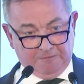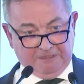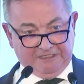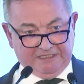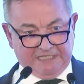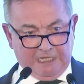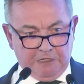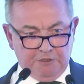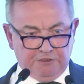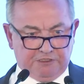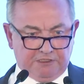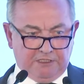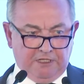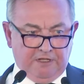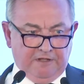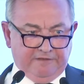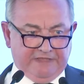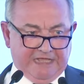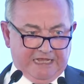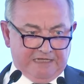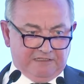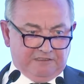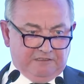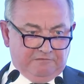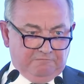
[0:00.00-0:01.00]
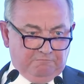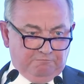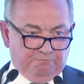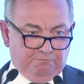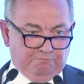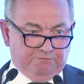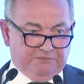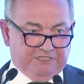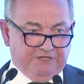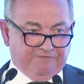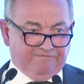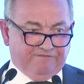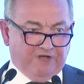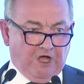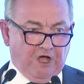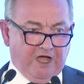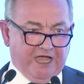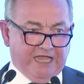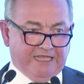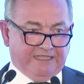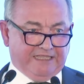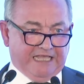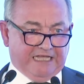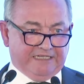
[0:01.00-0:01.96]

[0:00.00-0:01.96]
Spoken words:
But that divide,